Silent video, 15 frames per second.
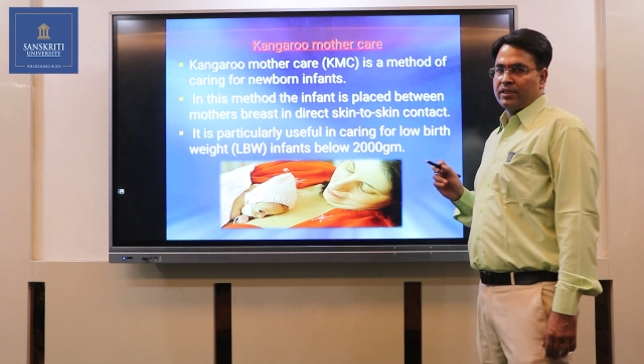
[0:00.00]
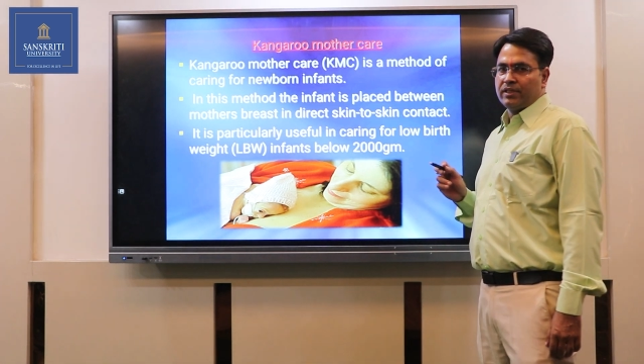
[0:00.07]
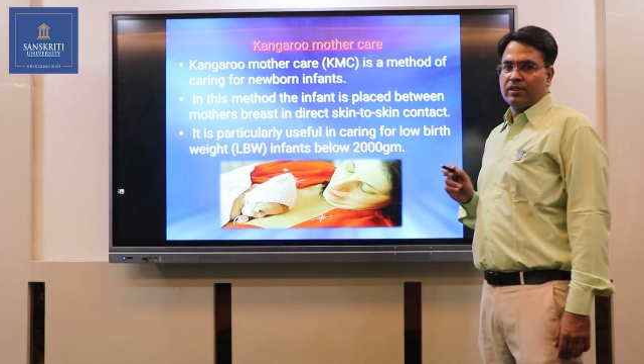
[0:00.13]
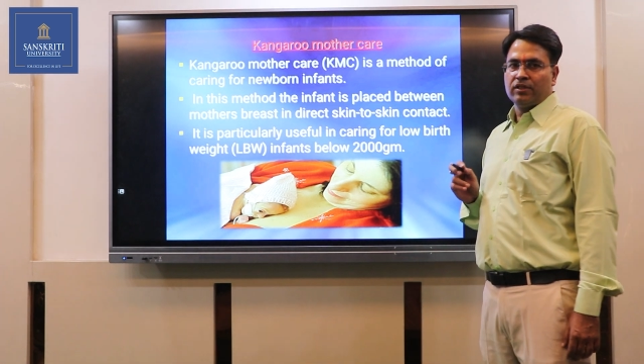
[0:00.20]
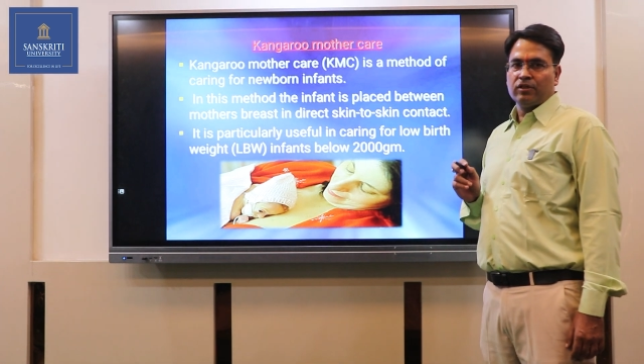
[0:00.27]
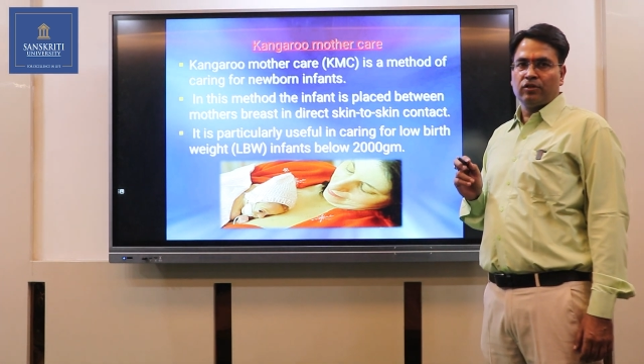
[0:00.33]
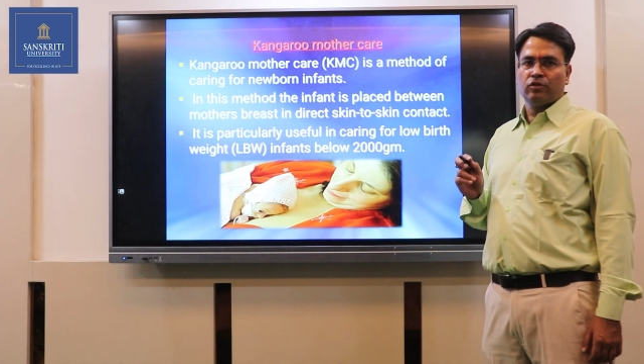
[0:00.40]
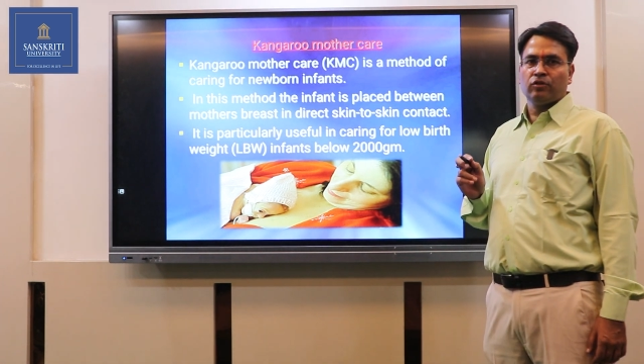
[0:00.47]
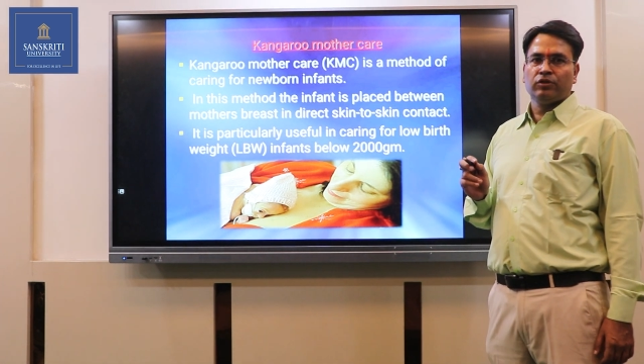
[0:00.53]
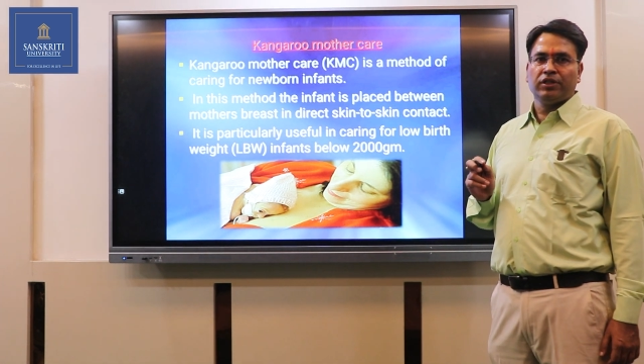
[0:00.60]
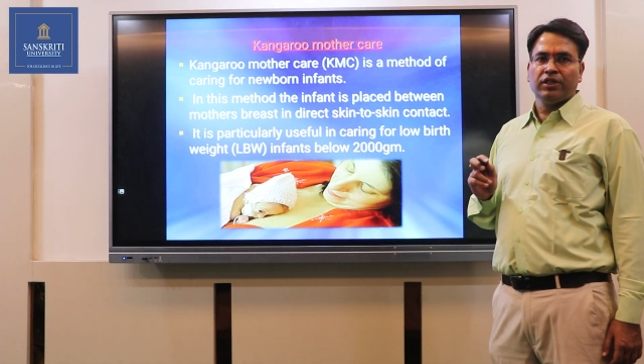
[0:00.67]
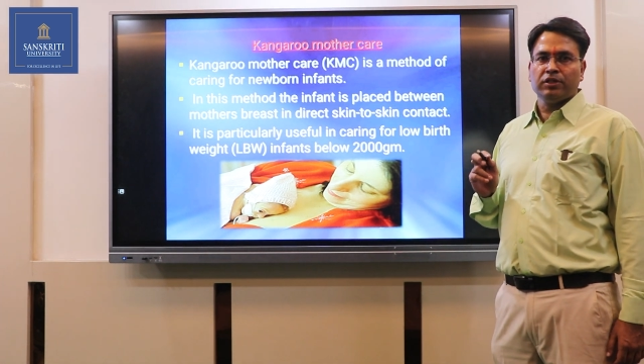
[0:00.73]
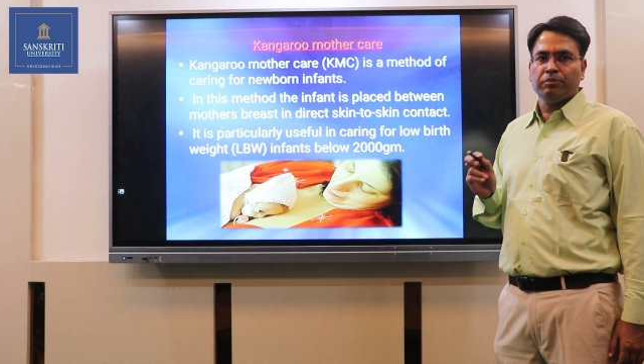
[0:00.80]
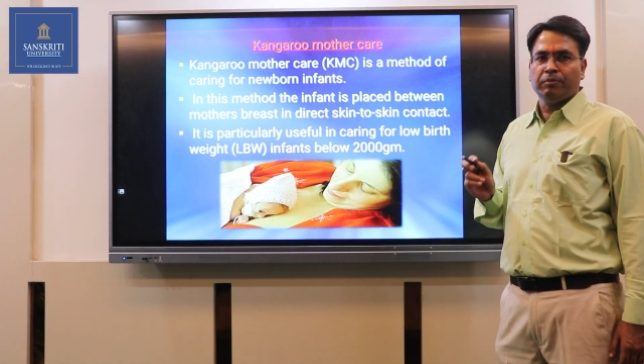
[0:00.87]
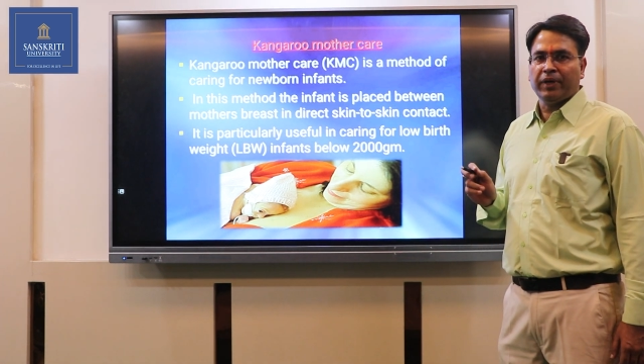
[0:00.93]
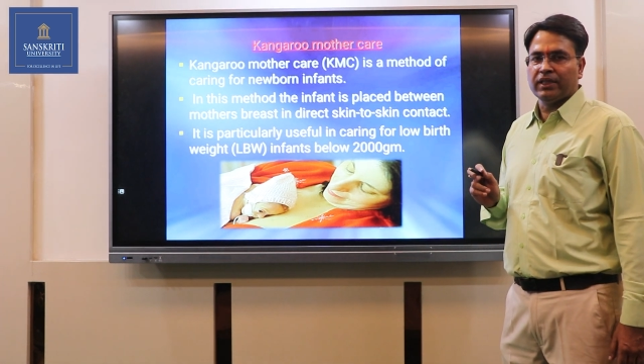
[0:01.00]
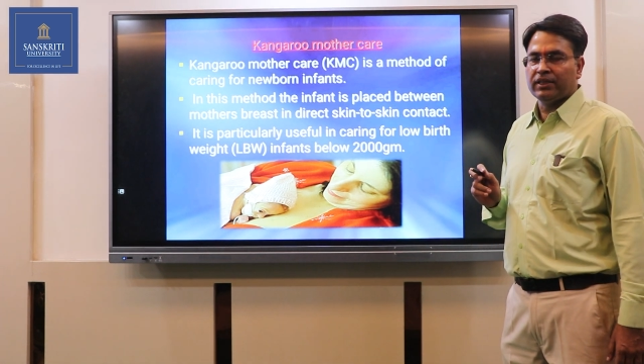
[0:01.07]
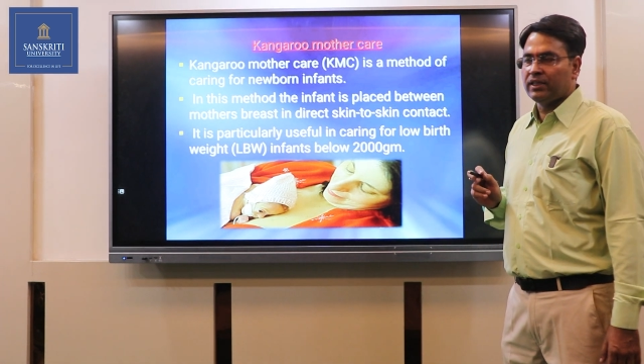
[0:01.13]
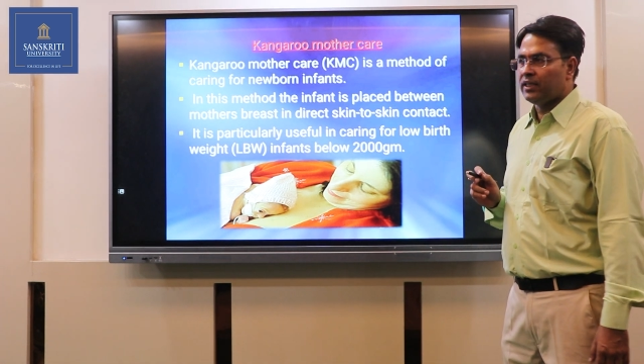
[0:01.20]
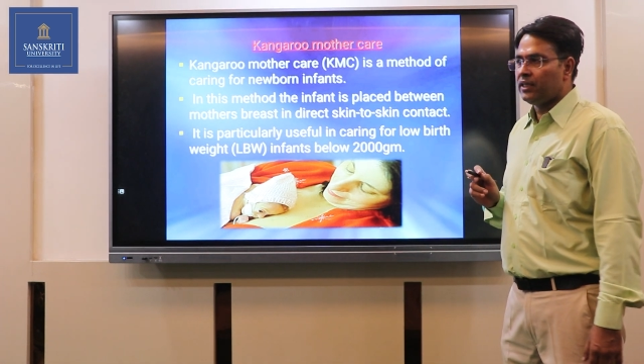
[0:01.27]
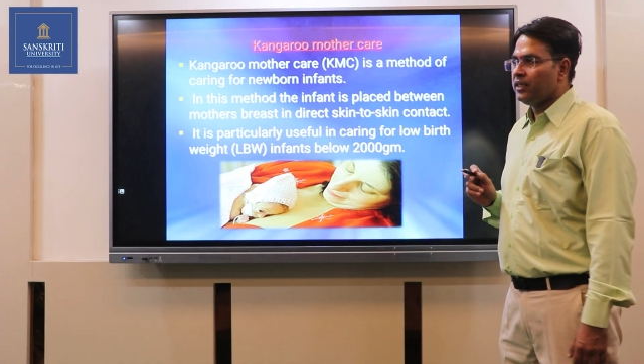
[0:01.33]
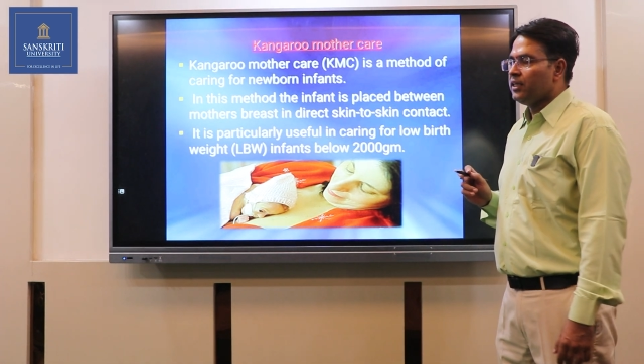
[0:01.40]
So this
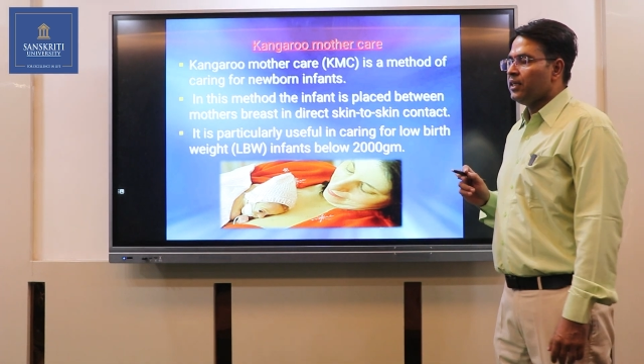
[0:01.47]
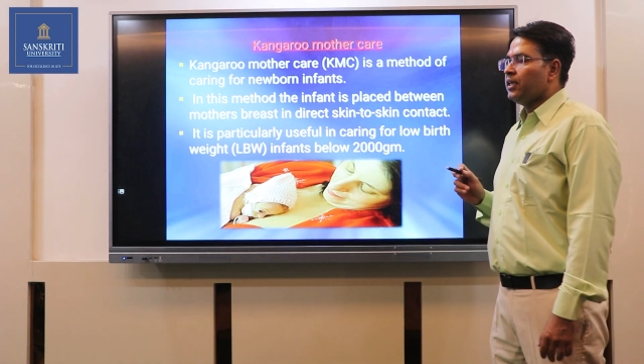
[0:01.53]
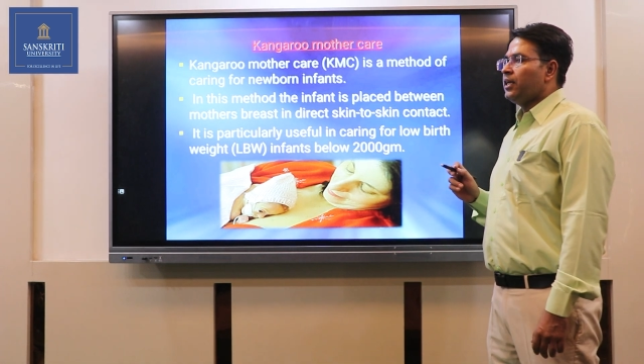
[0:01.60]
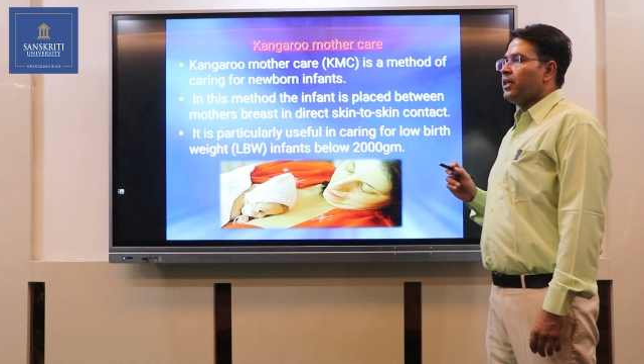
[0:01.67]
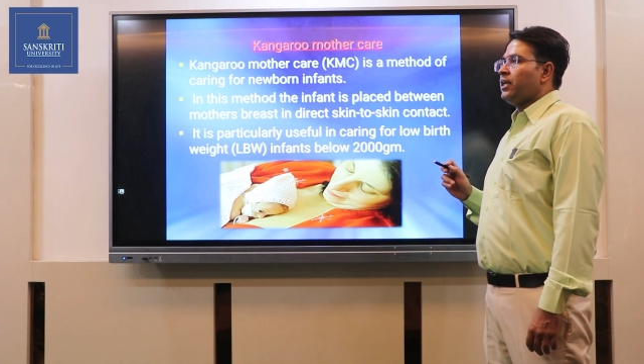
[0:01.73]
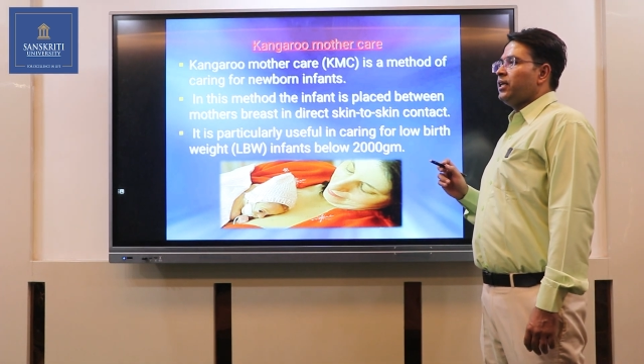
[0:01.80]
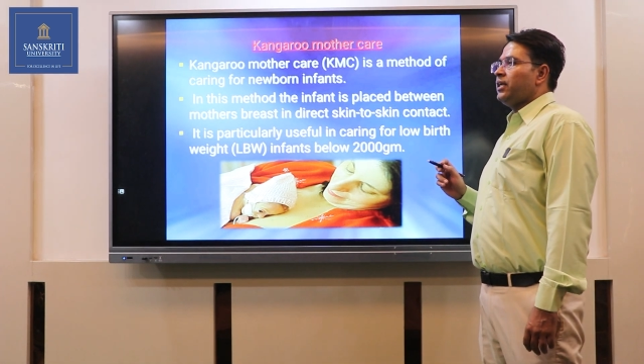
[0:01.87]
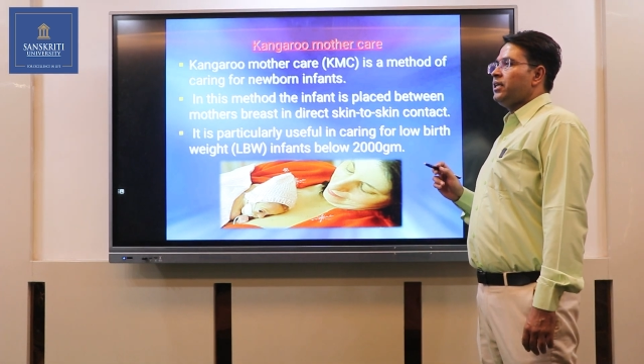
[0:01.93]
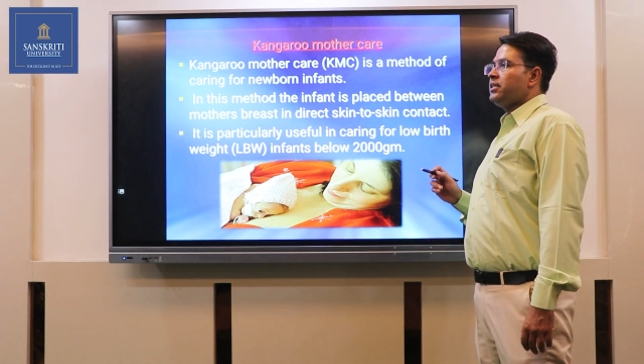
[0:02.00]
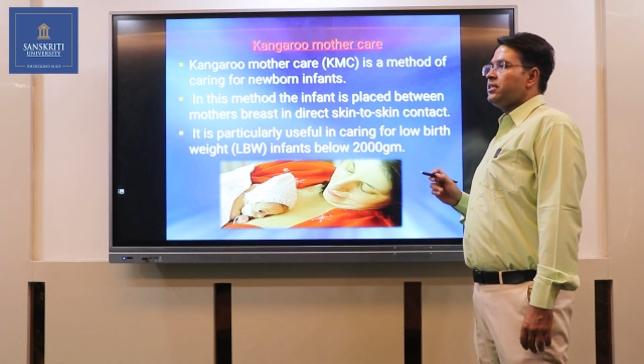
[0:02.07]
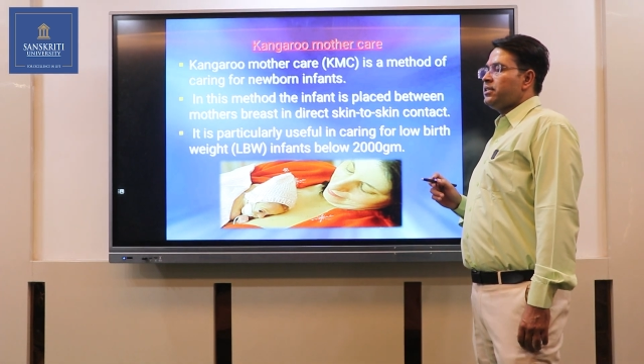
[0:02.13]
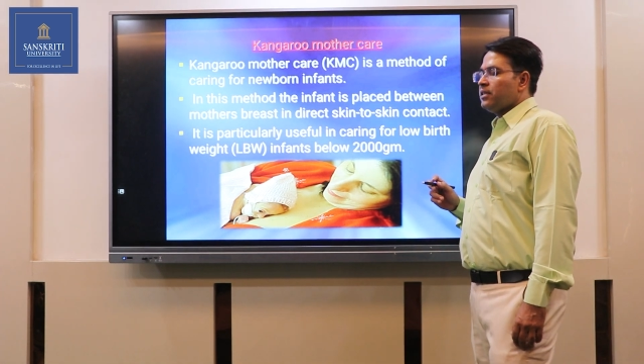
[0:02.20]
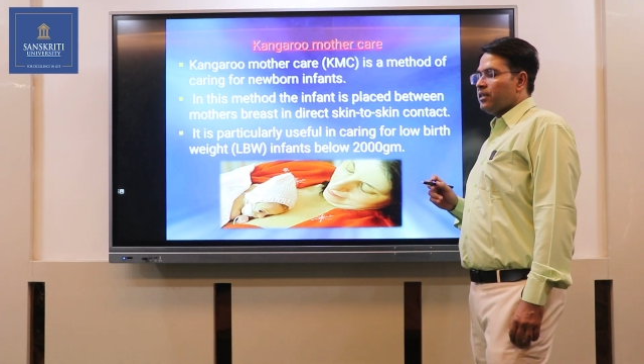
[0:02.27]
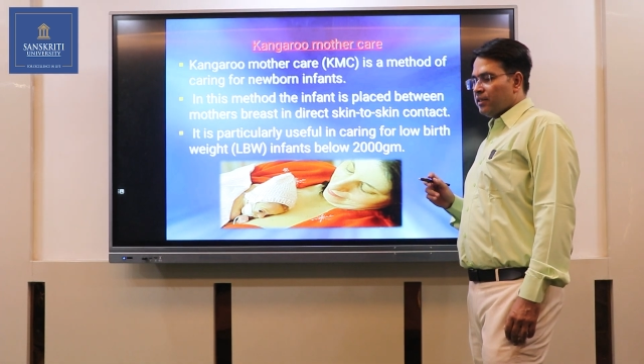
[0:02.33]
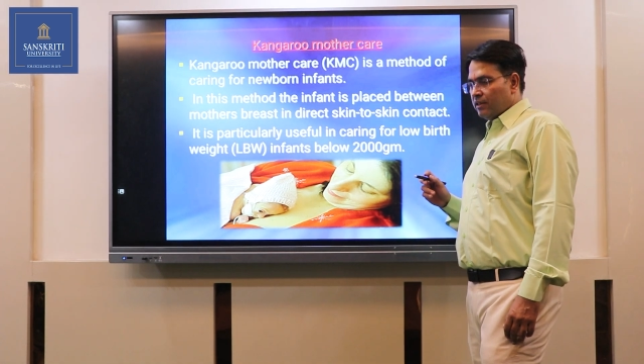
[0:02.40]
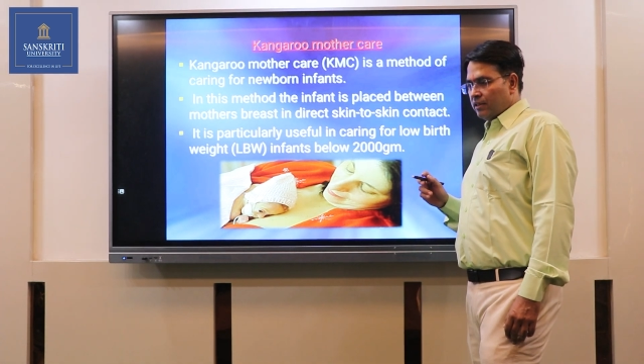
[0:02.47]
method is